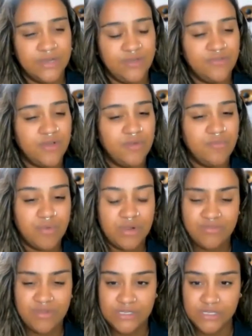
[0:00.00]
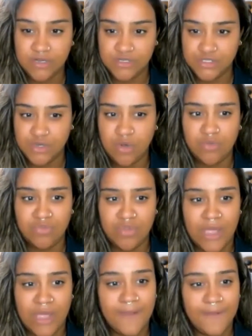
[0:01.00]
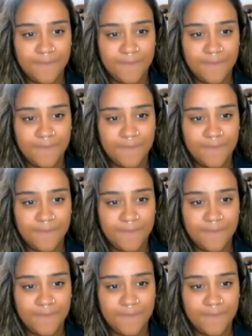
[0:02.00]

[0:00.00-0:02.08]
I know you've kind of briefly touched on that.